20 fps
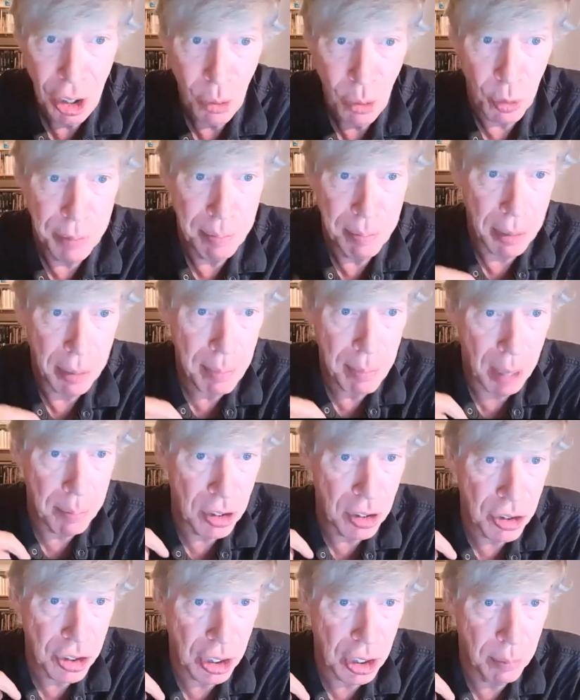when my, my,
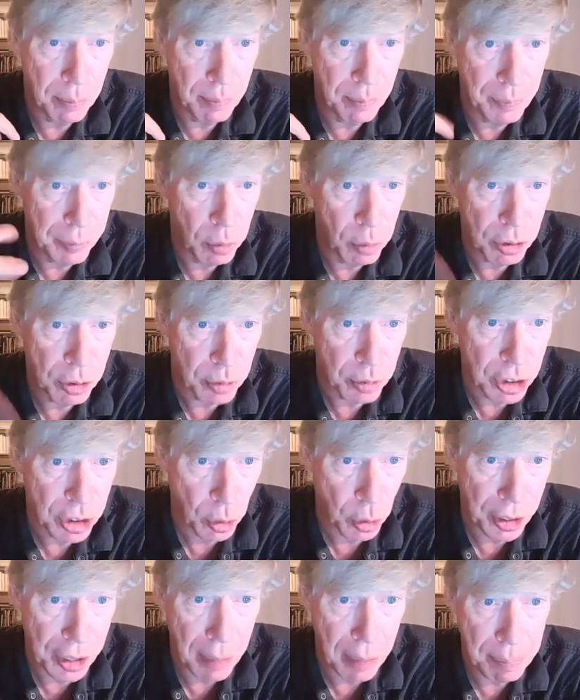museum was
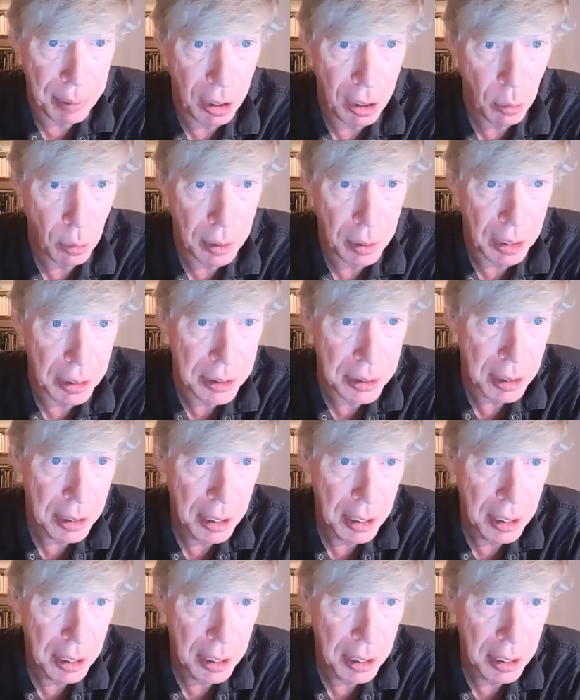restored to that period.